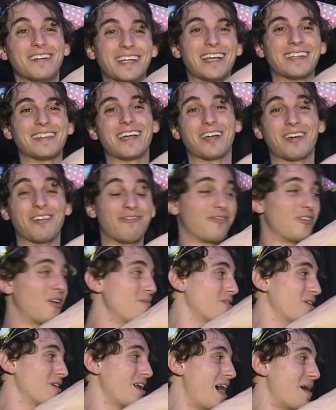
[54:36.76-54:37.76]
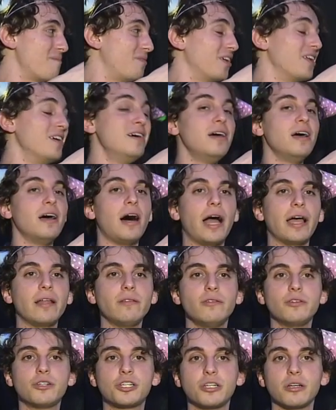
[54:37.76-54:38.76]
to get that confirmed or not, but I
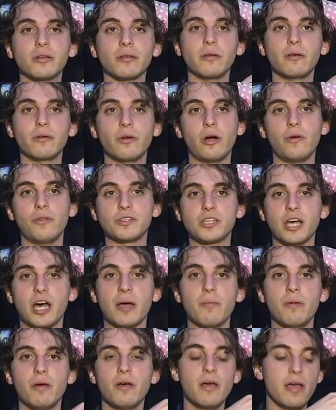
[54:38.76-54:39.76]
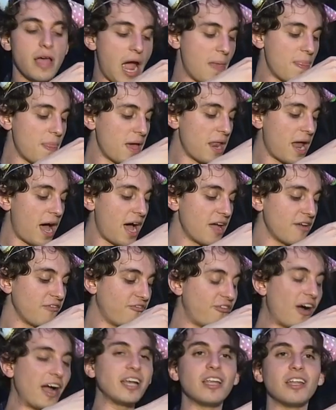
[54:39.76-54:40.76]
lose shit literally all the time. And then I
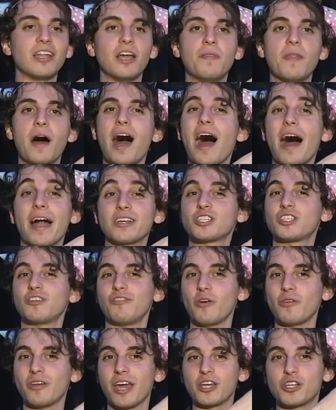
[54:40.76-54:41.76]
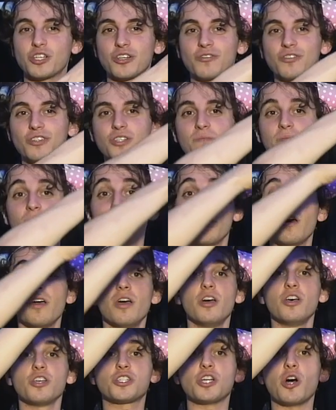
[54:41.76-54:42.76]
find it in the oddest of locations.
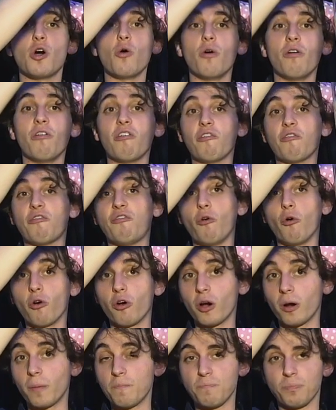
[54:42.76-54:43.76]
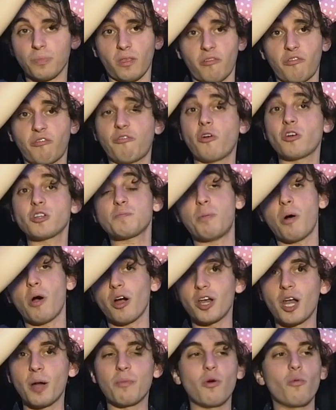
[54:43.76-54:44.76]
So for first
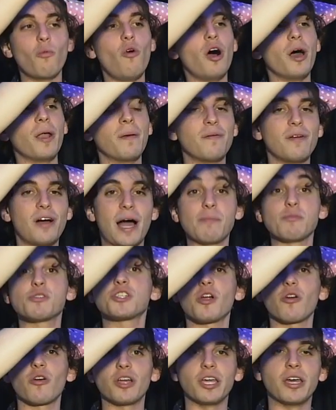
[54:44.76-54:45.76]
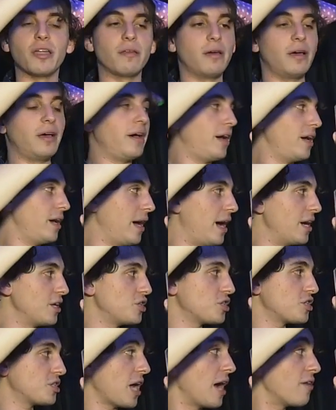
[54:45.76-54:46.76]
part number one, I'm stirring it. I, I
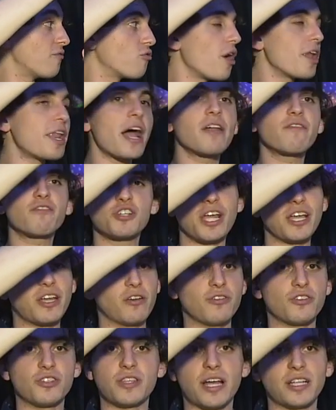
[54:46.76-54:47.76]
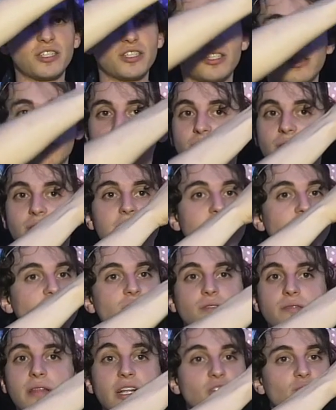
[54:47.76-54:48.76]
just, I run out of shakers. That's,
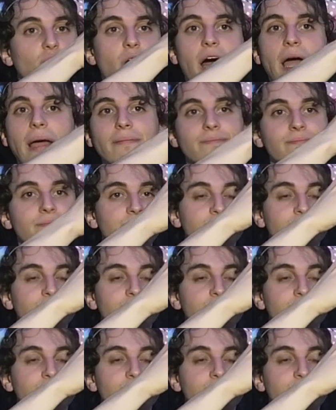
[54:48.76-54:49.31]
that's, that's why.